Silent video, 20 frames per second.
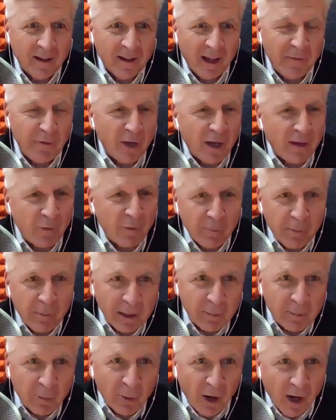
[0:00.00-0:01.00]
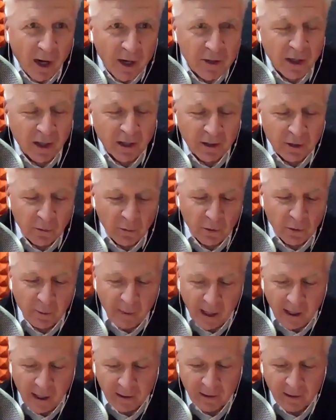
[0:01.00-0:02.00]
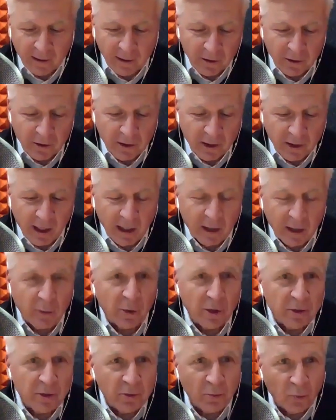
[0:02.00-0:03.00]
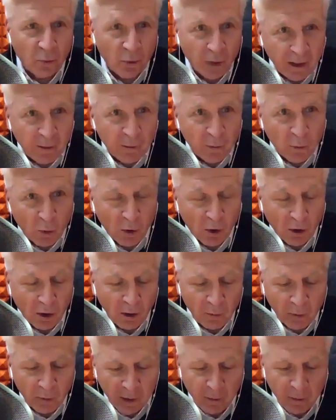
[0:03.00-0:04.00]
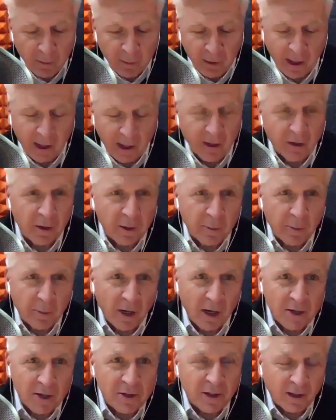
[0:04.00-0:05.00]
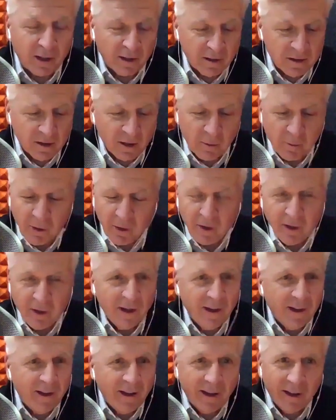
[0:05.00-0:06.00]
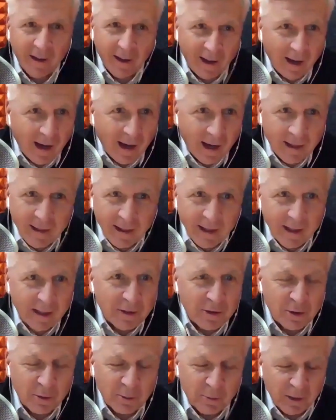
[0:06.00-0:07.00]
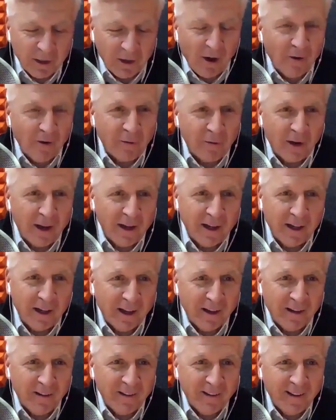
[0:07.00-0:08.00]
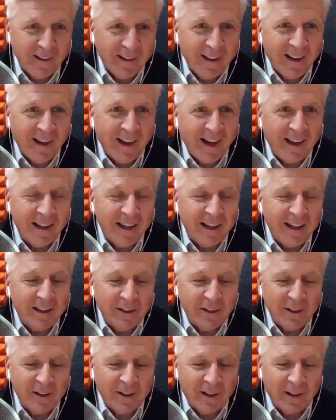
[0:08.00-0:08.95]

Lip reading: If you have a big project you were about to undertake, which we were planning on a project this summer, I think it should be off right now. I think,